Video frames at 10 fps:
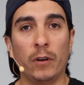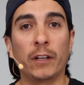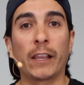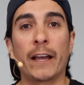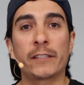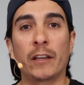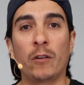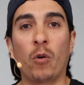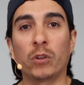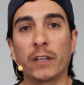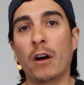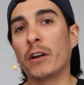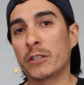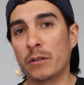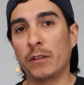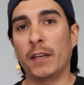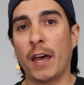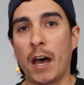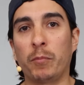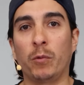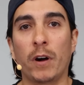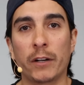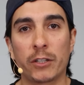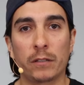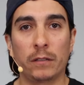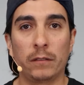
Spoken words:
glass and OLED onto the Apple Watch.